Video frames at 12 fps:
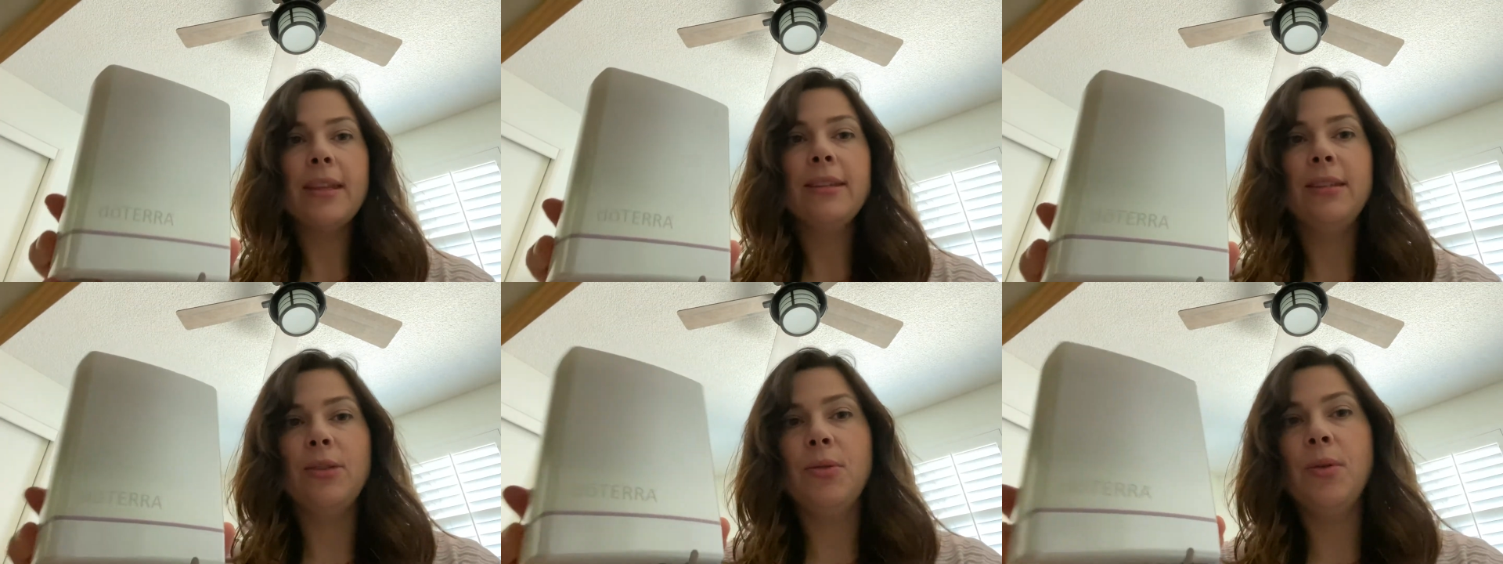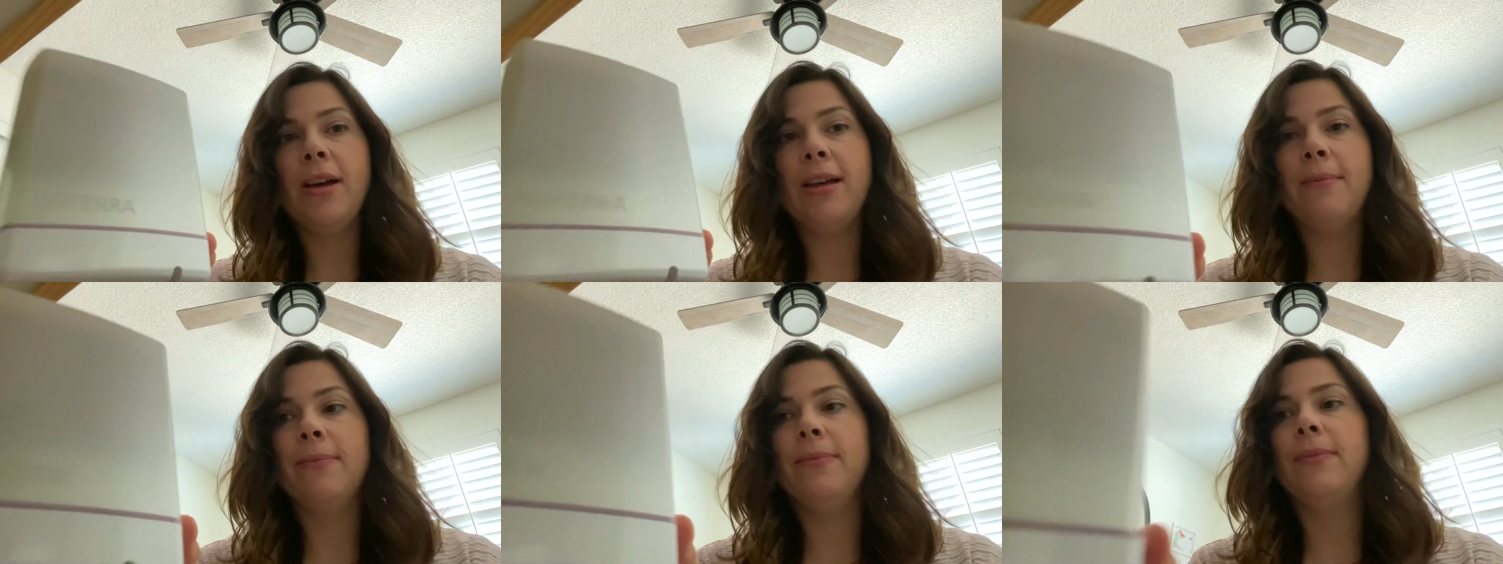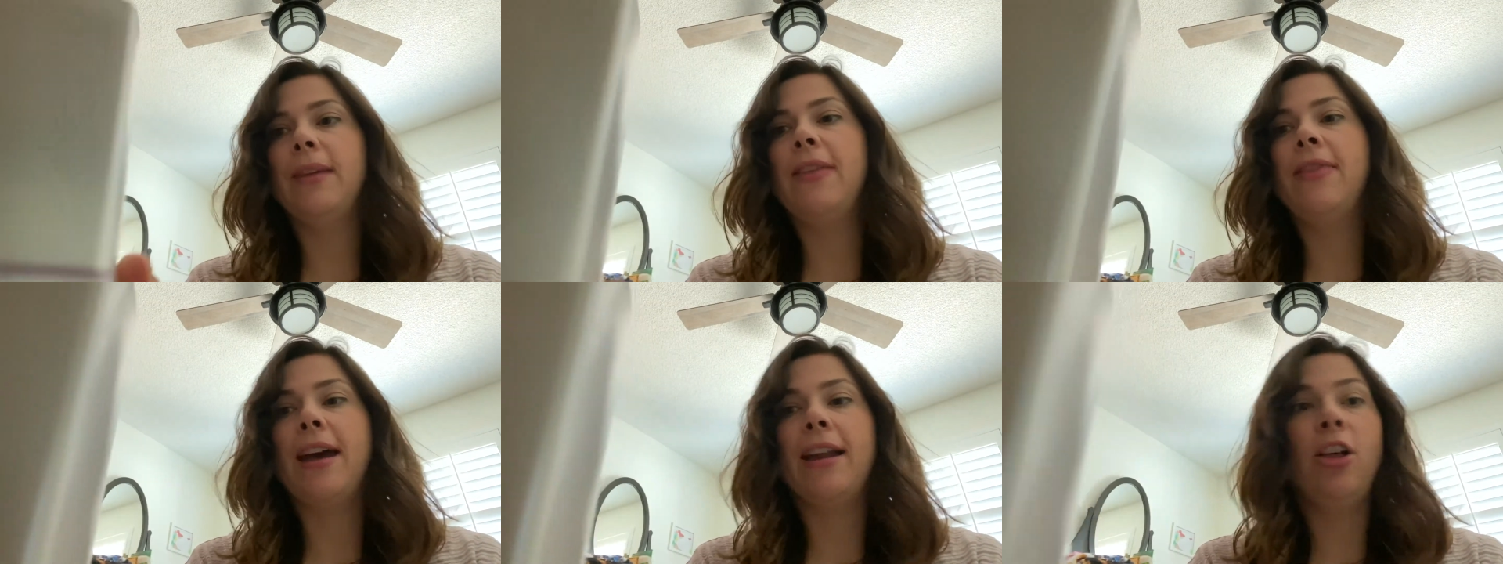so, um, and
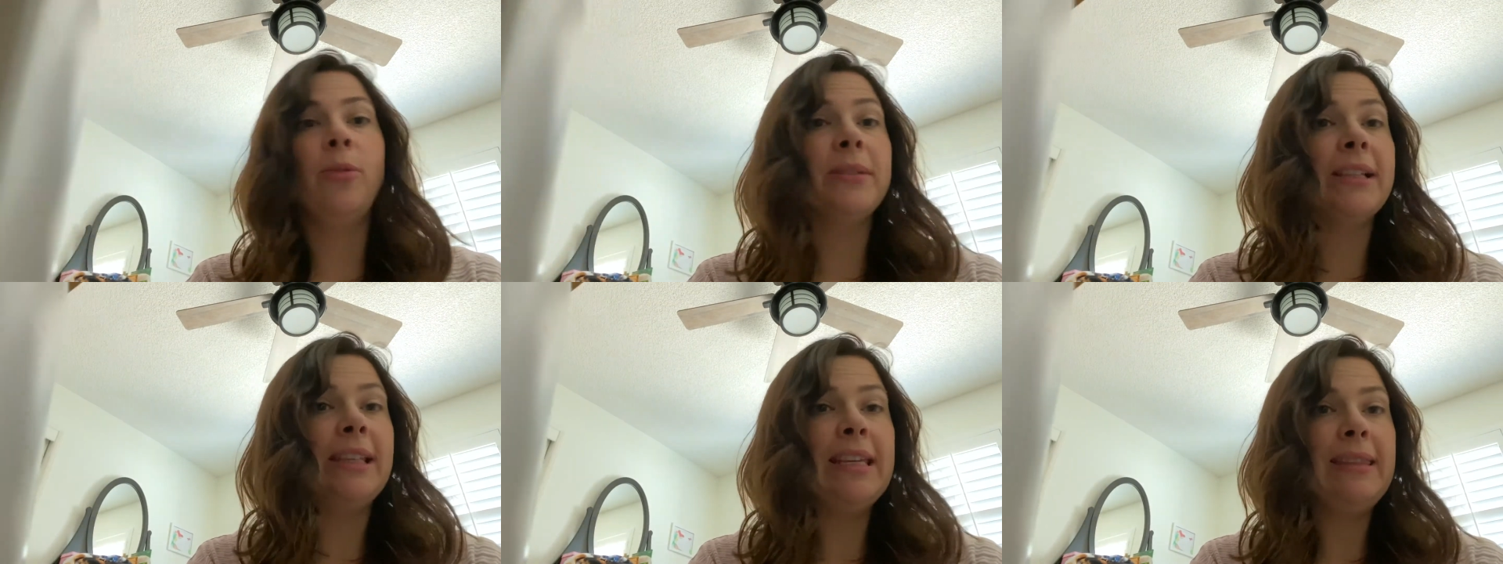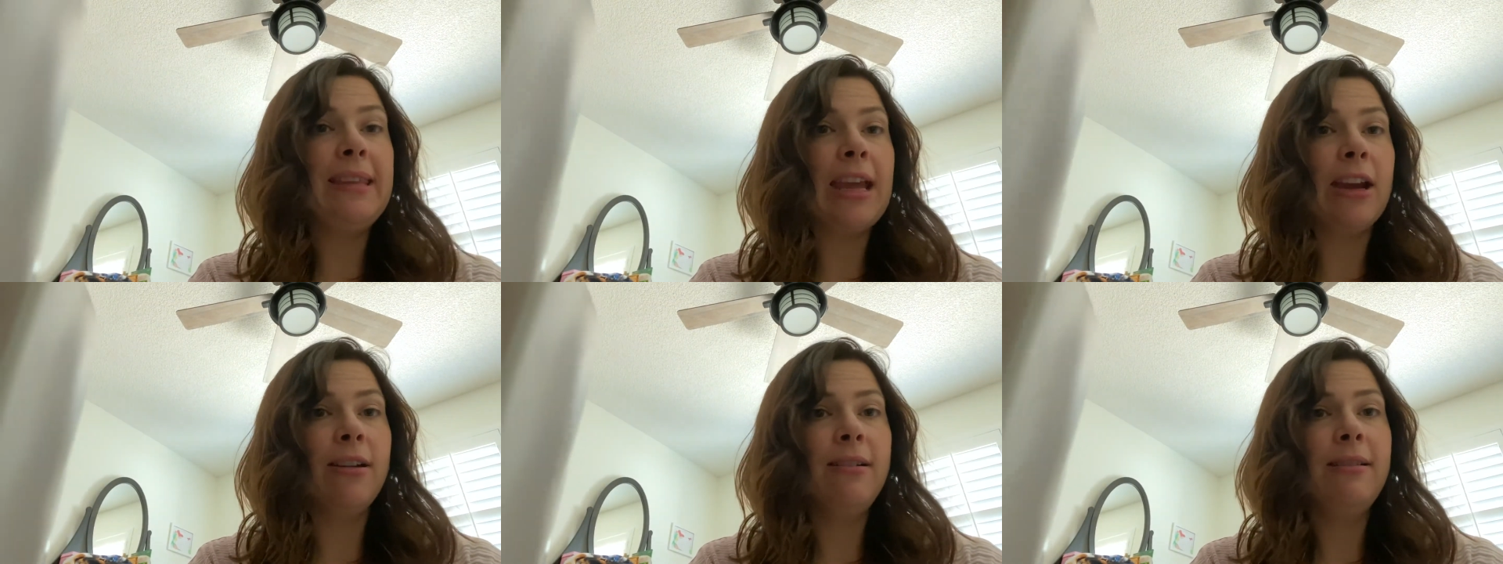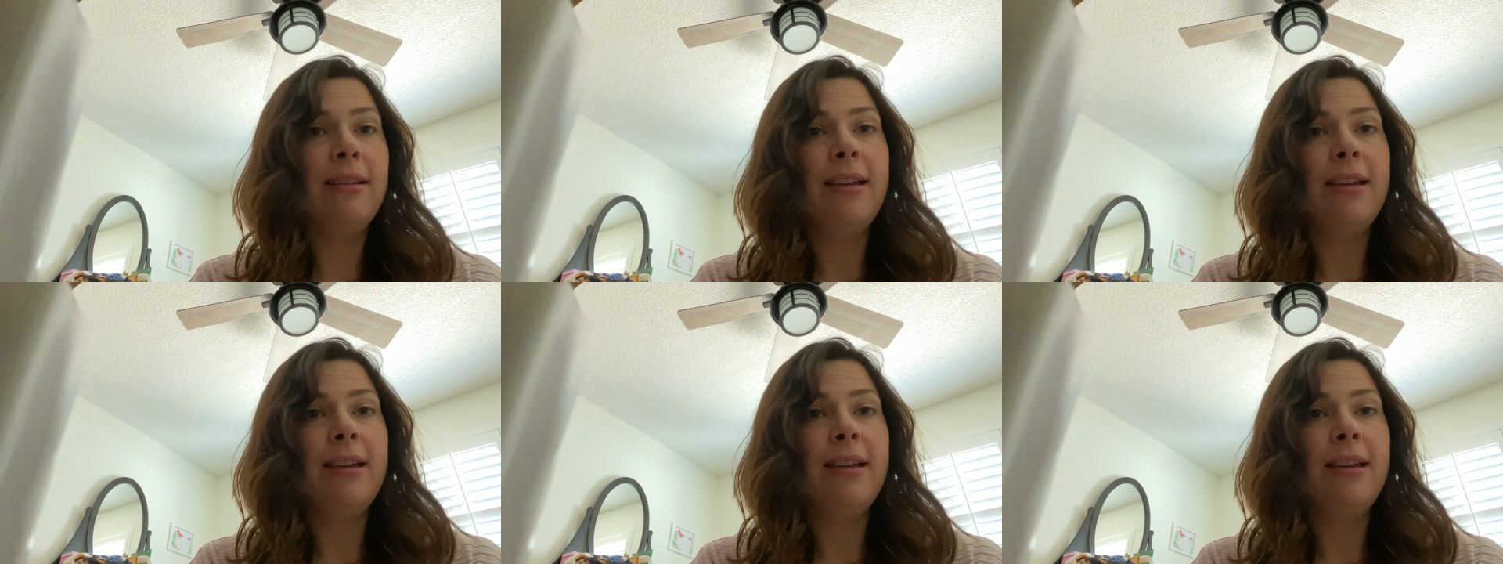that helps clean the air.